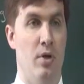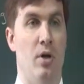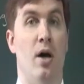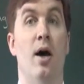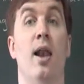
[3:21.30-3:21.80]

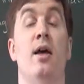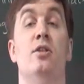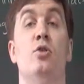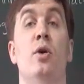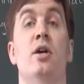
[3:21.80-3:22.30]
La
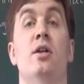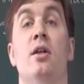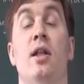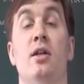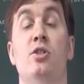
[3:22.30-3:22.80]

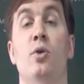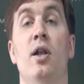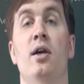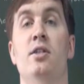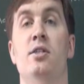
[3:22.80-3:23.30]

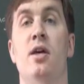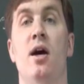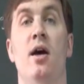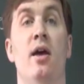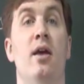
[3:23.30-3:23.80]
escuela
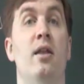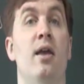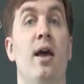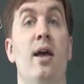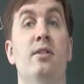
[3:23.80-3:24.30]
está en
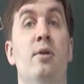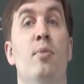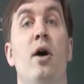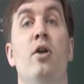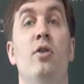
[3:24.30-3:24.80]
ese
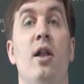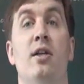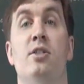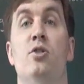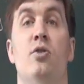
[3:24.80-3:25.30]
barrio de la
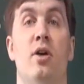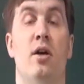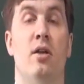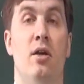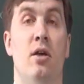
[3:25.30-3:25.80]
ciudad.
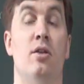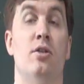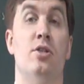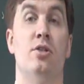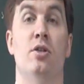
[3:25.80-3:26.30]

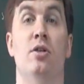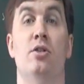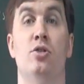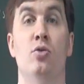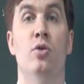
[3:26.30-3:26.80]
The
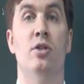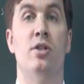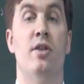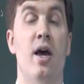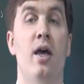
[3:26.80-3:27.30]
school is
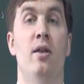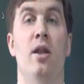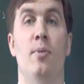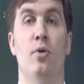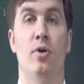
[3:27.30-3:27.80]
in that
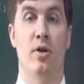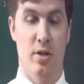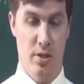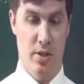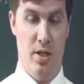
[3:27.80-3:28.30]
neighborhood of the
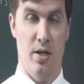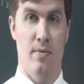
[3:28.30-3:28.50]
city.